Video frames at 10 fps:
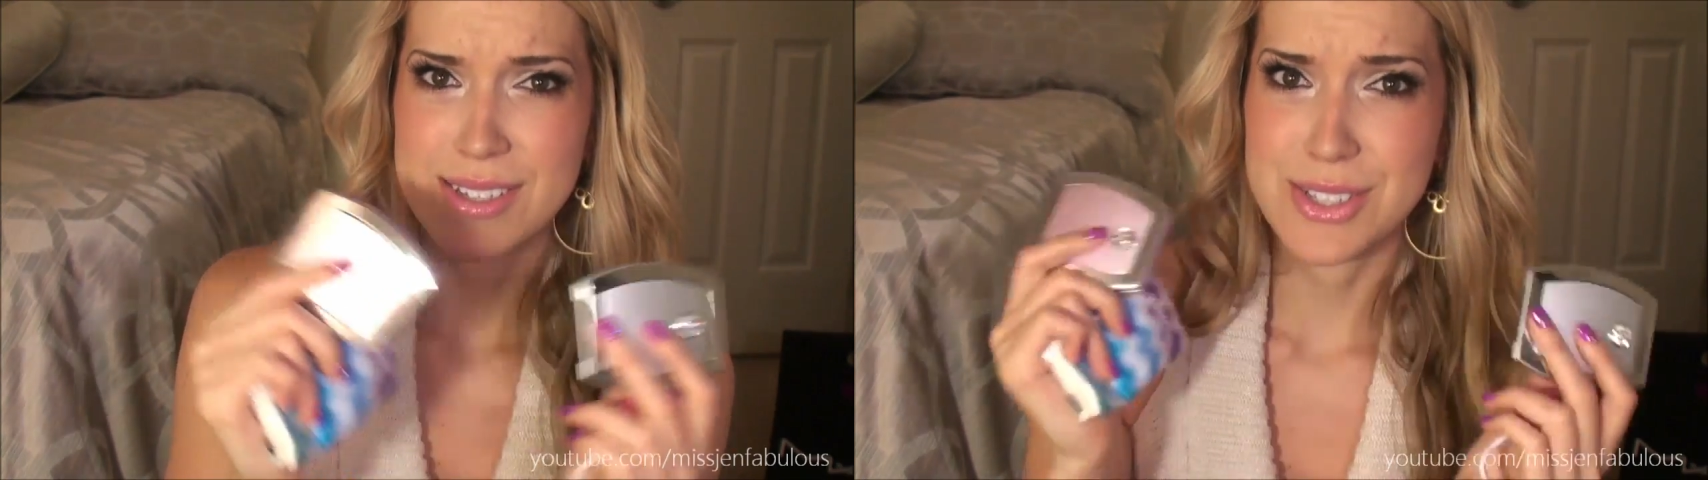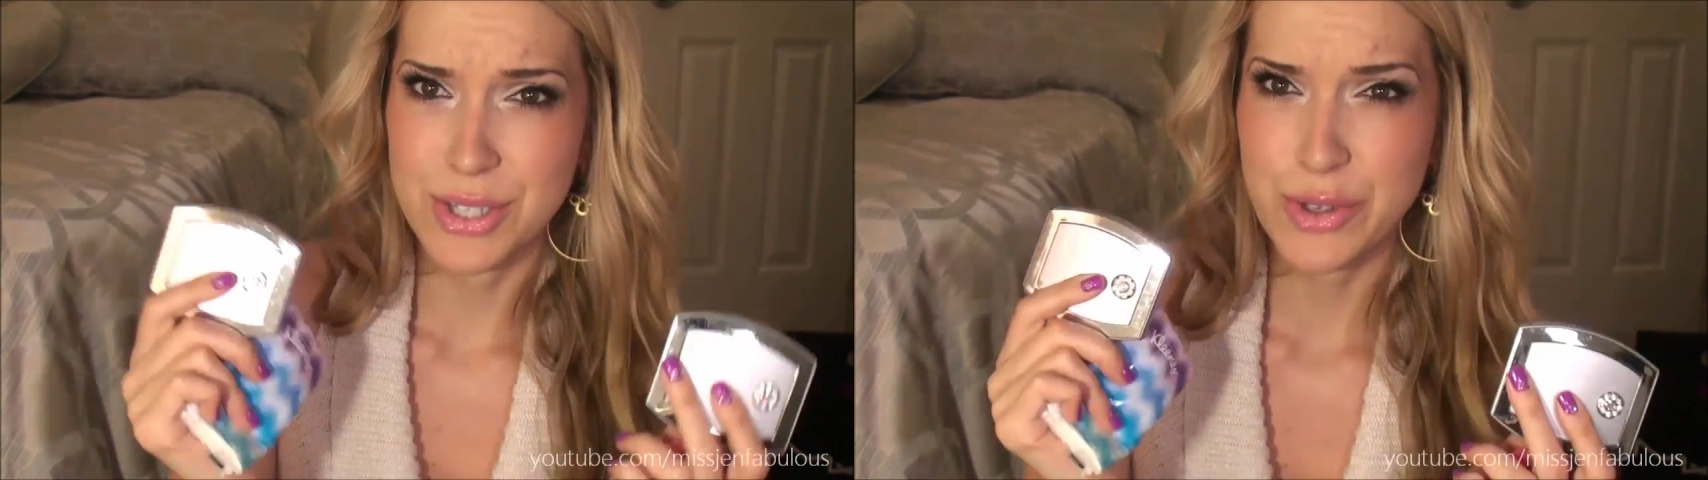
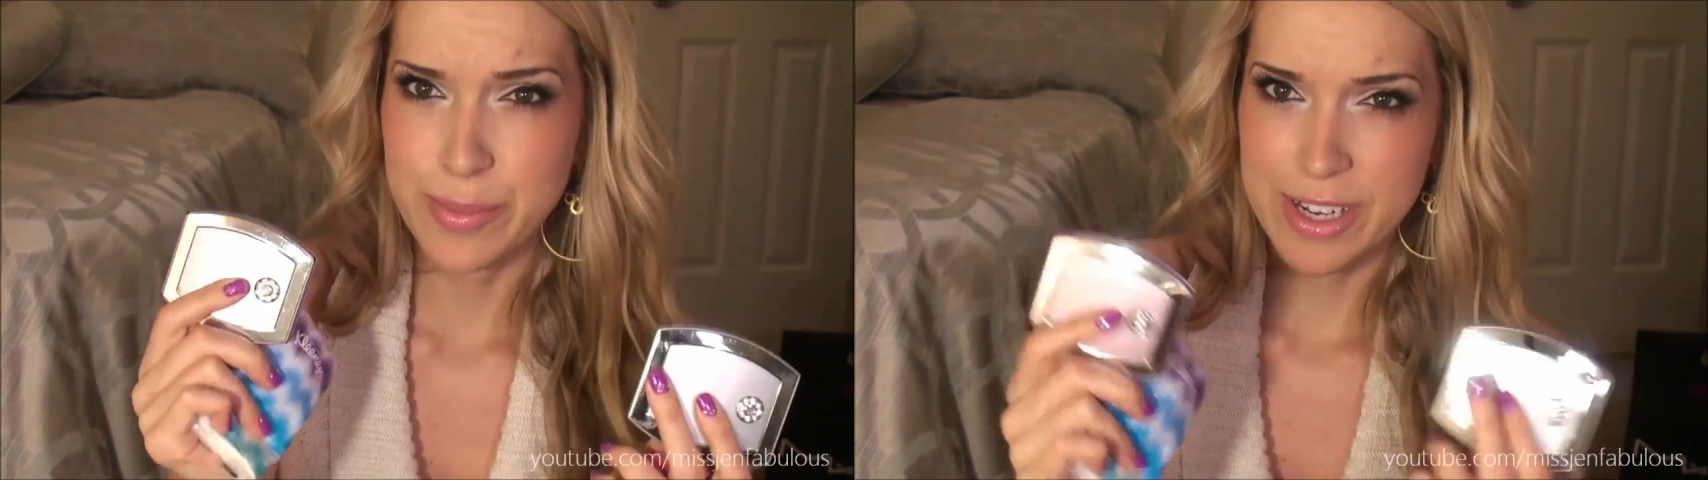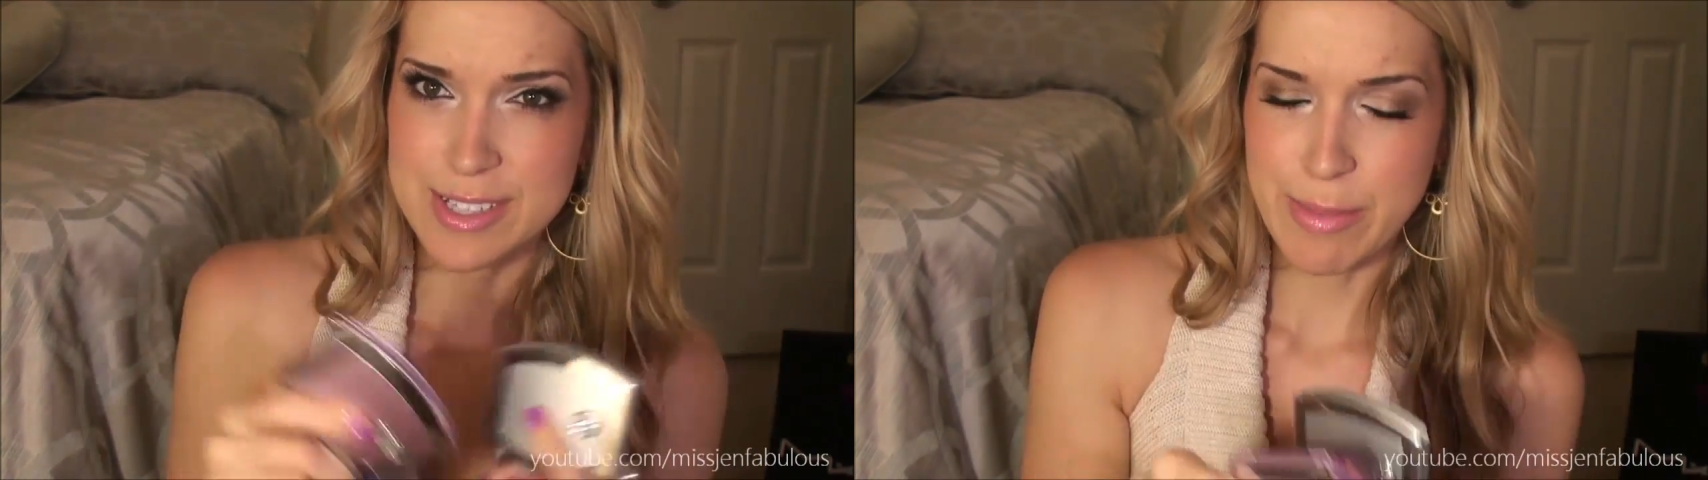two
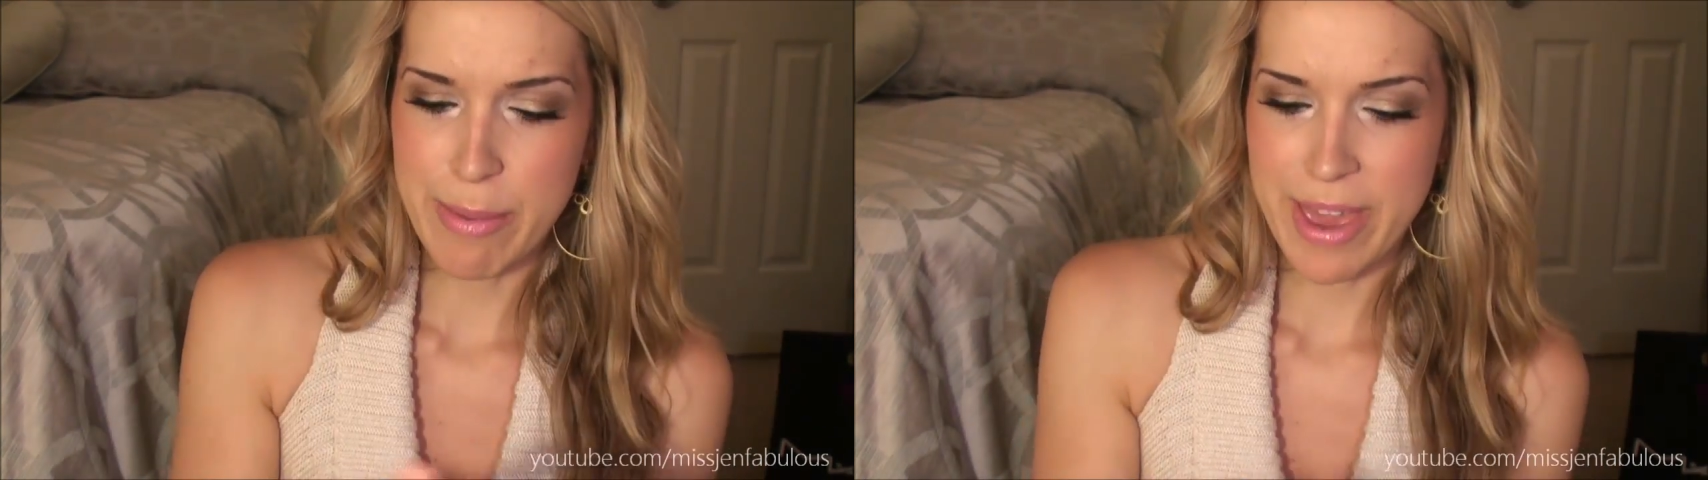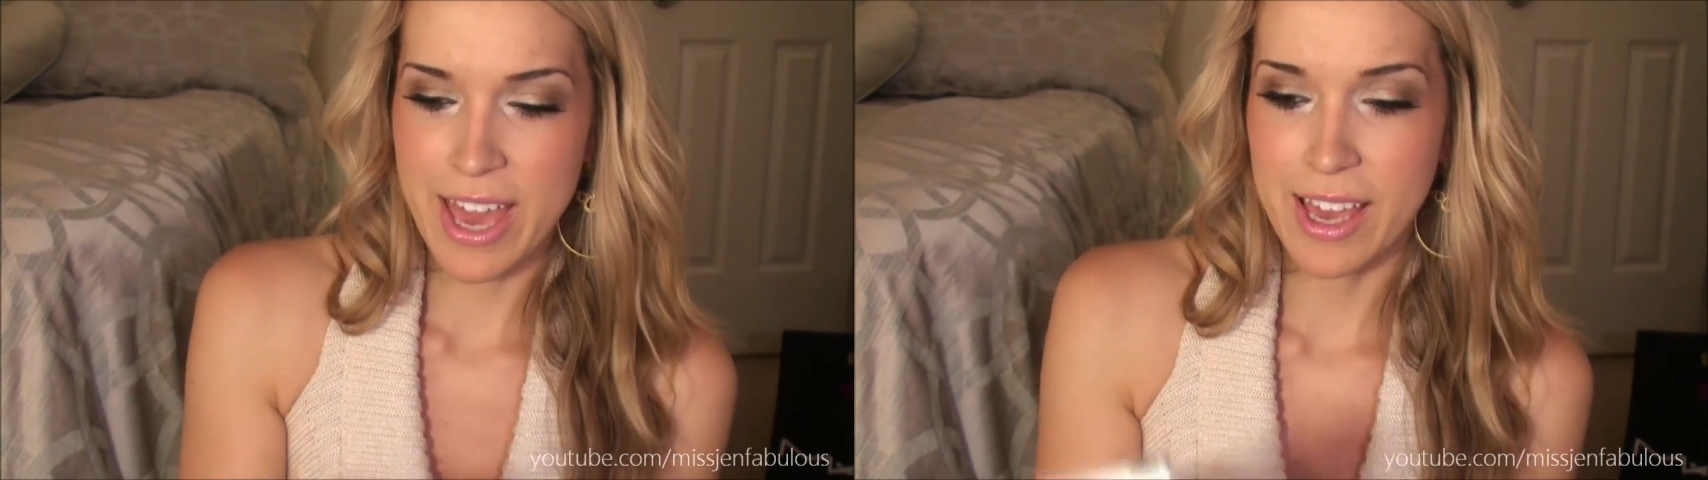mirrors in my
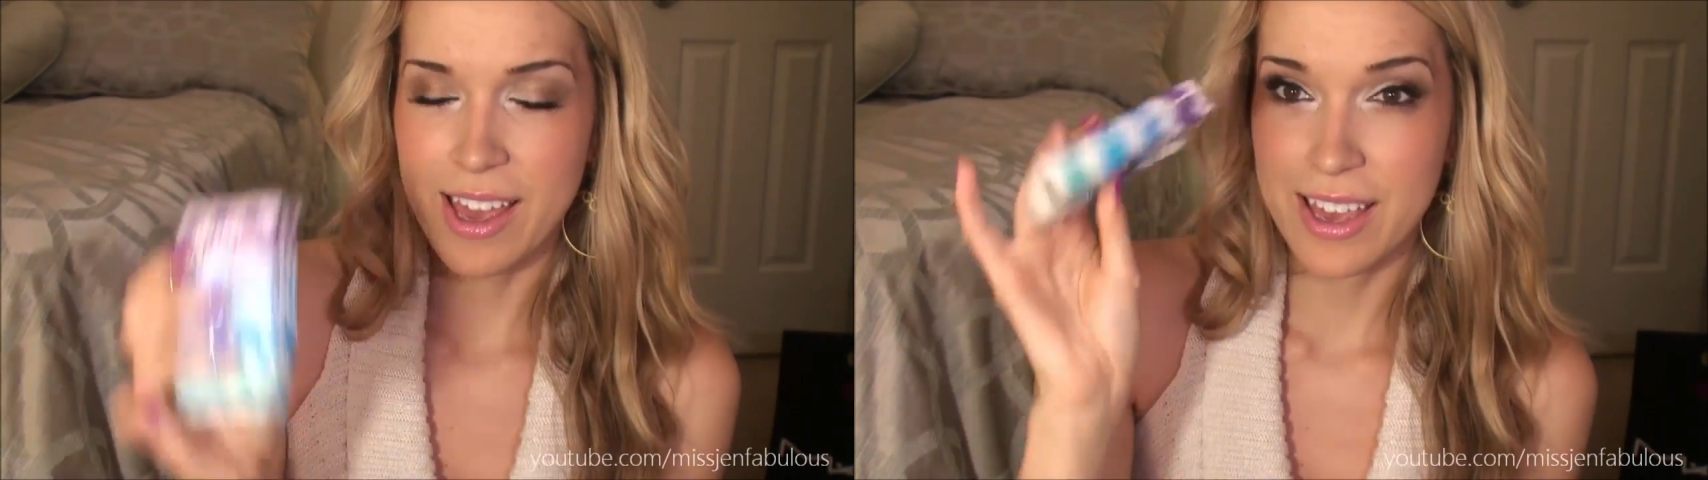bag